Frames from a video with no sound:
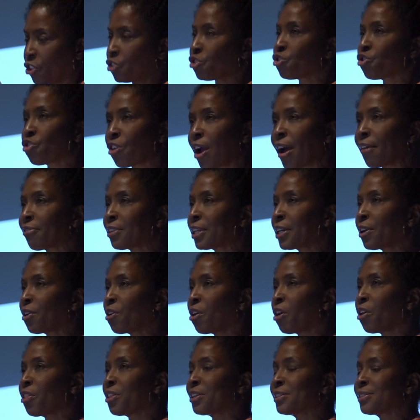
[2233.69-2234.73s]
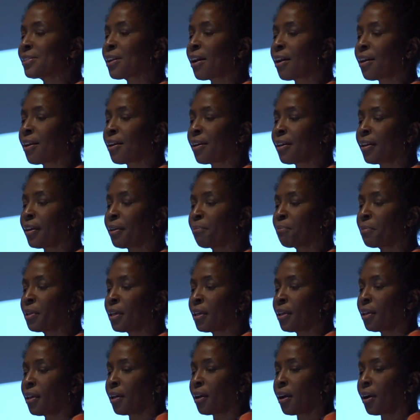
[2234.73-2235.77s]
just traveling all the time
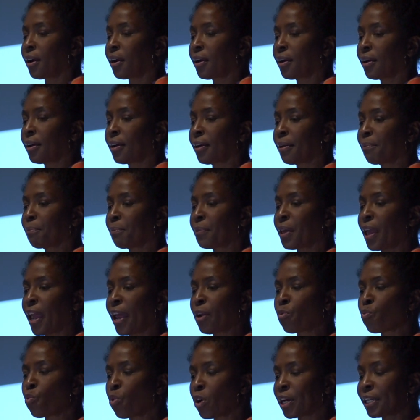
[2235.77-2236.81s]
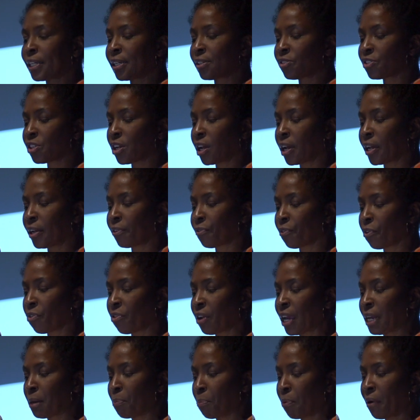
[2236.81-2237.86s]
and wanting to kind of
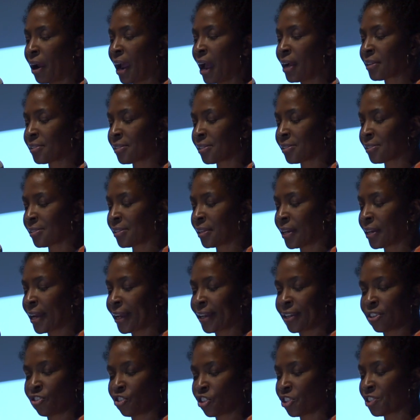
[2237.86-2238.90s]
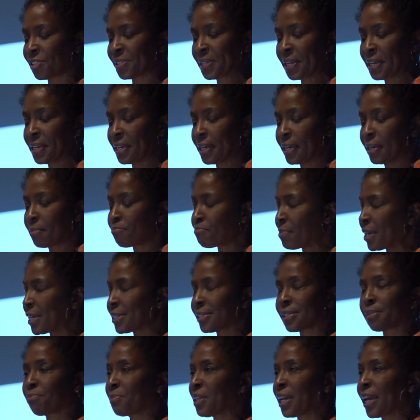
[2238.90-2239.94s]
create a practice that I could just make
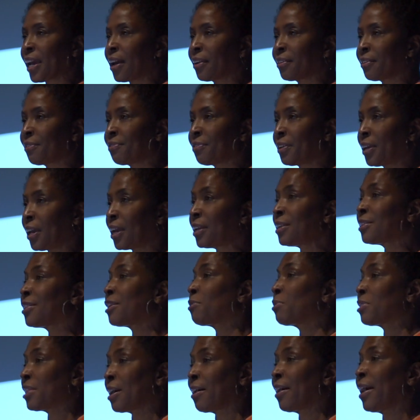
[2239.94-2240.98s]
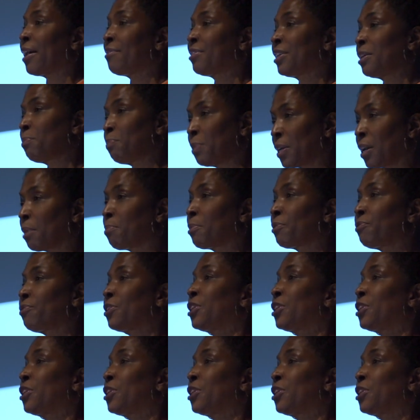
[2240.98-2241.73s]
something out of anything without having to pick up a